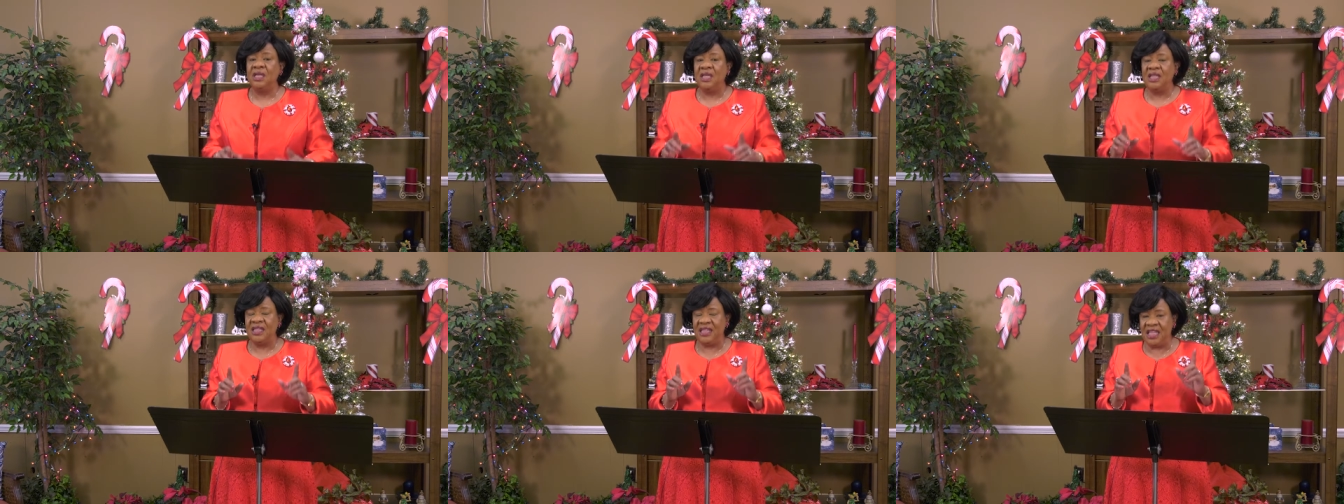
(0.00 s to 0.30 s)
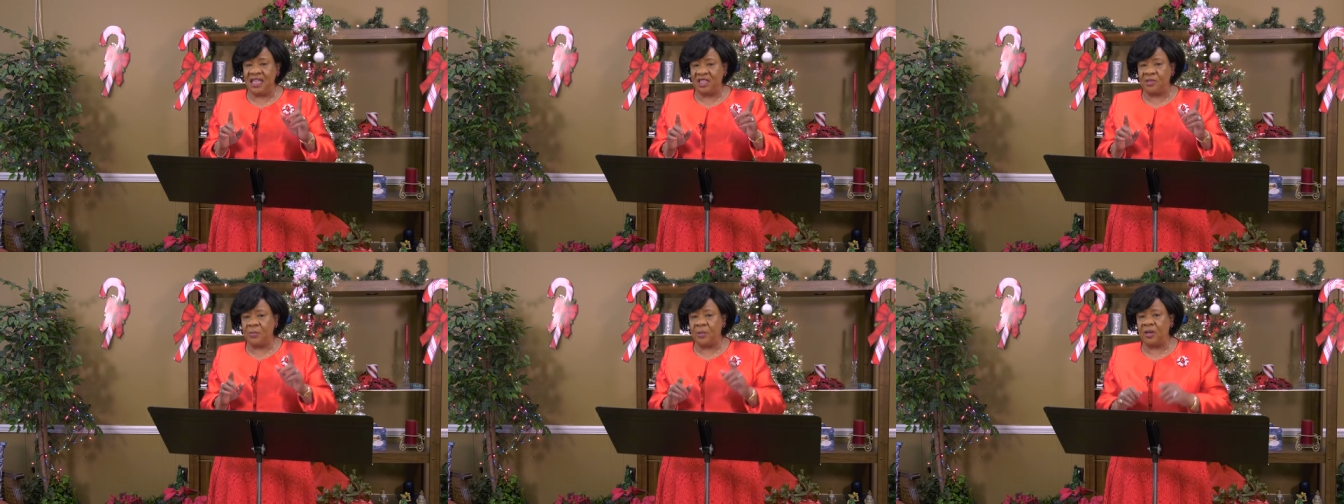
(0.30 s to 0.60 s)

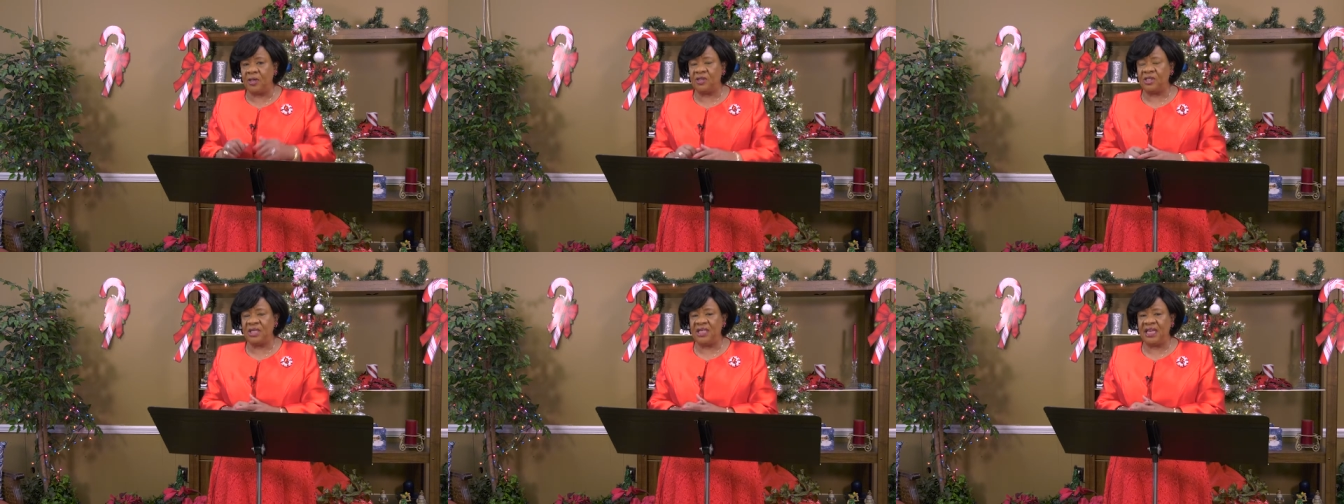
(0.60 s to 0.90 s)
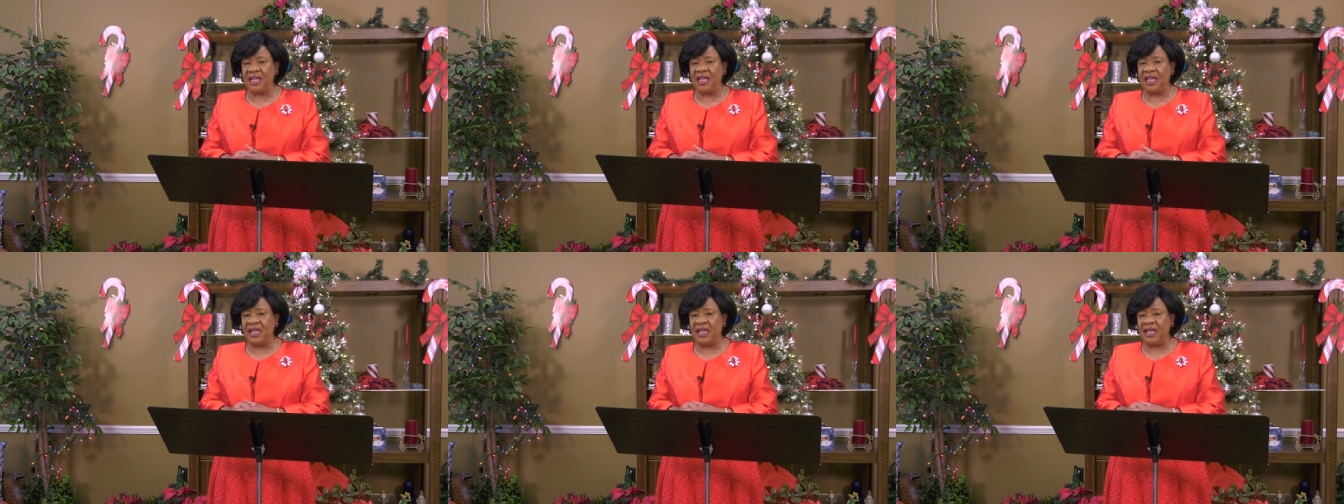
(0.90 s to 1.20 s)
this person
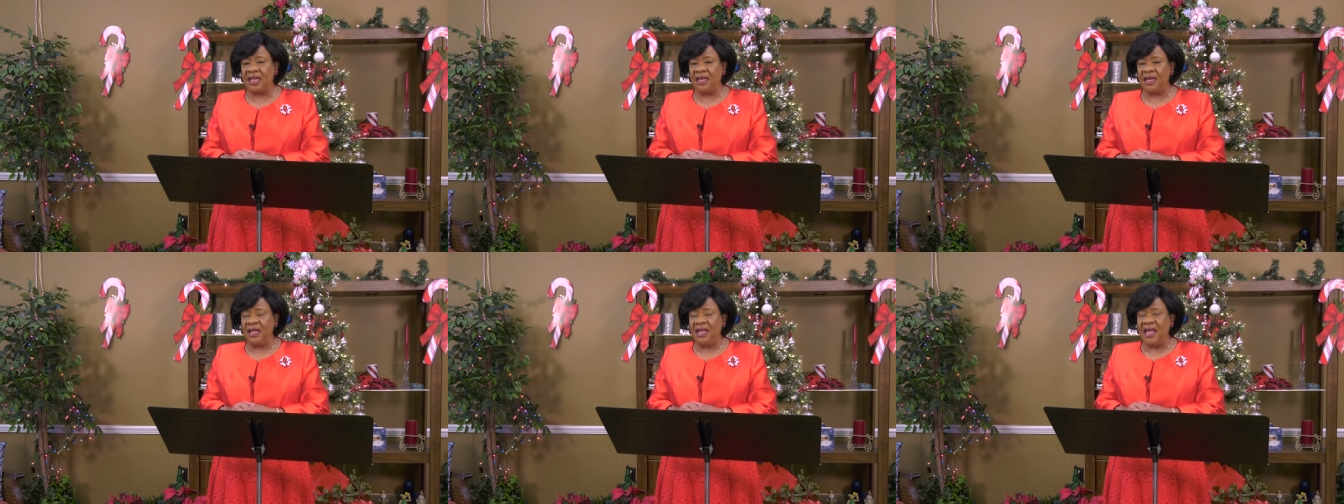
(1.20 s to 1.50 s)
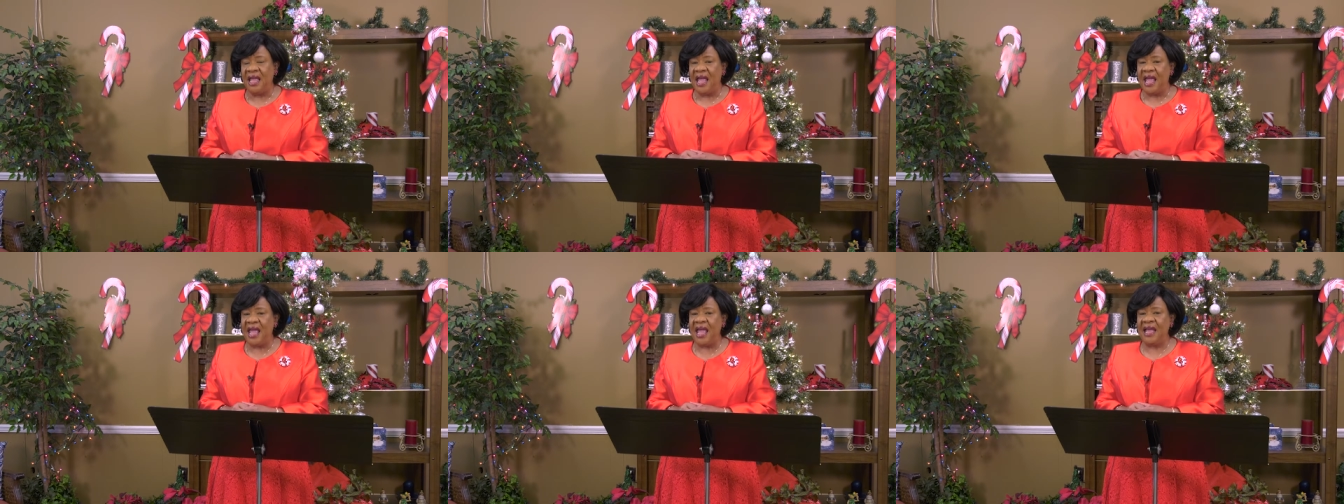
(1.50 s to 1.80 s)
did.
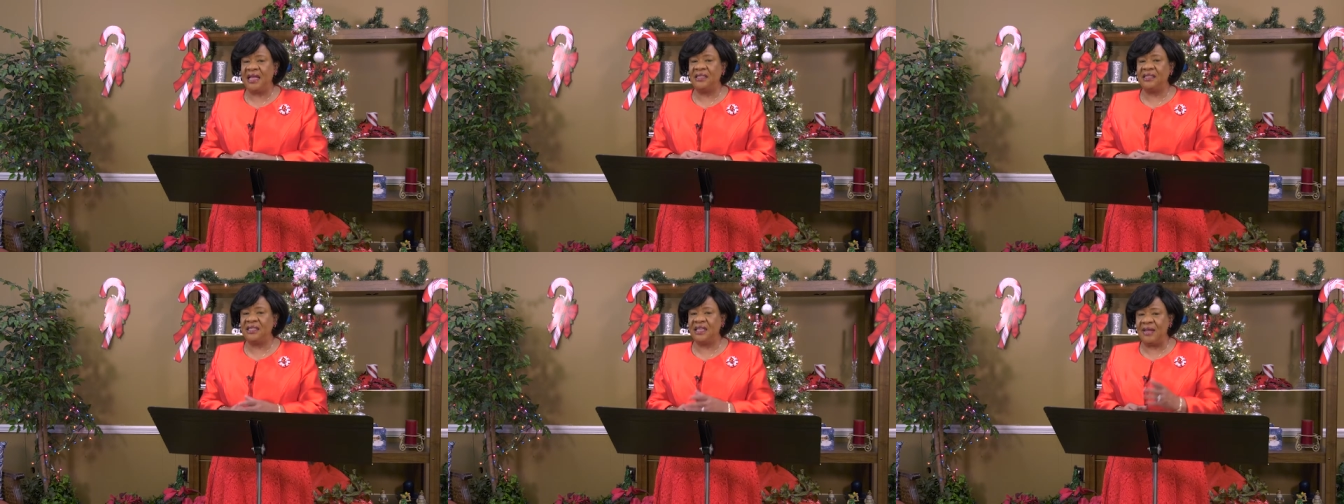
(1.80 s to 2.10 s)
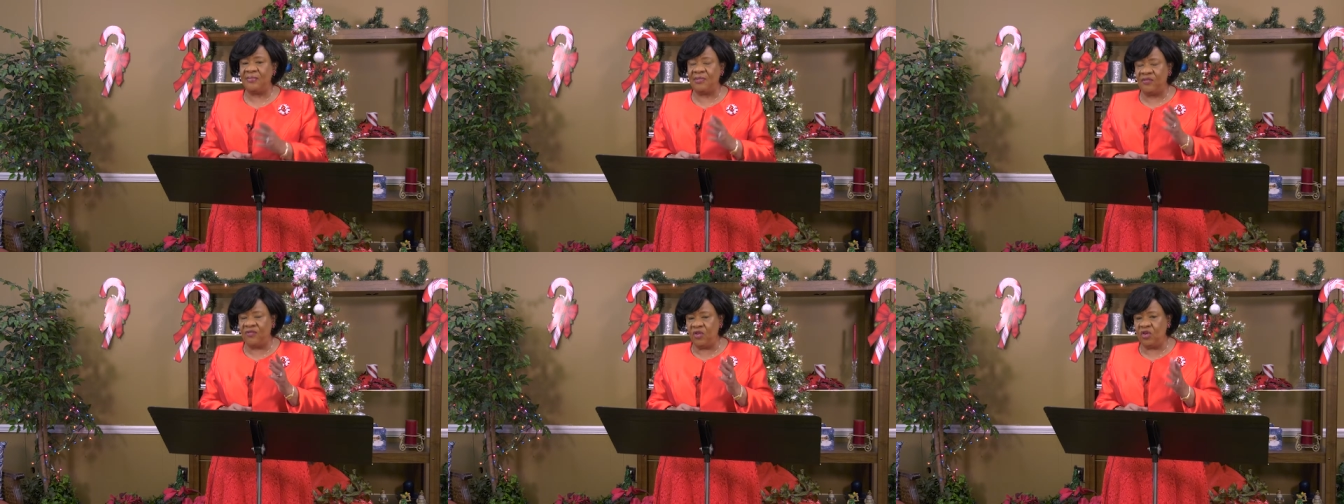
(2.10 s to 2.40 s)
And
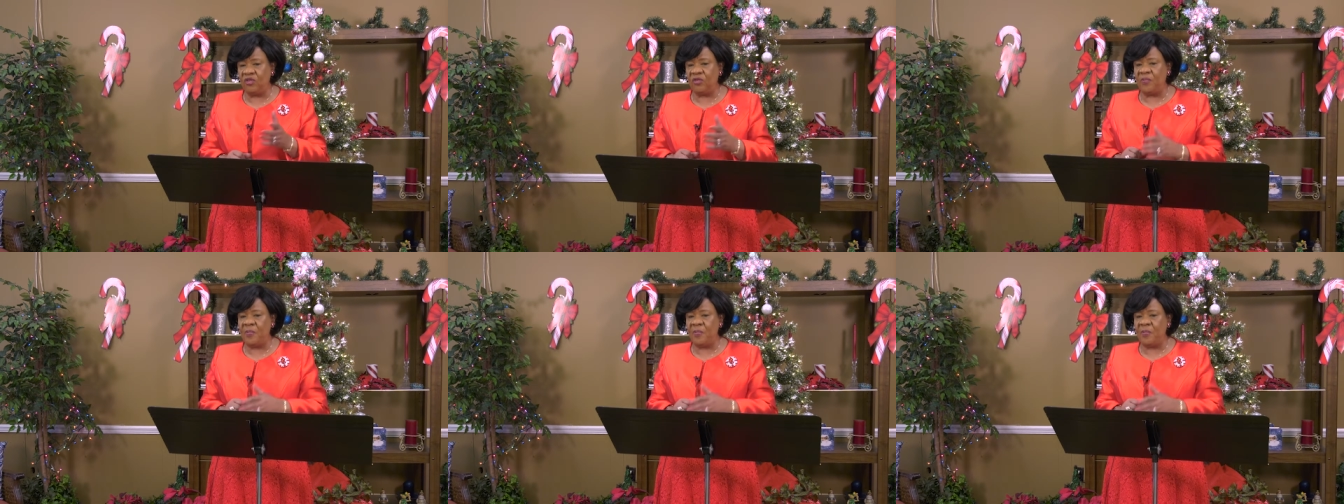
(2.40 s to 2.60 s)
some of you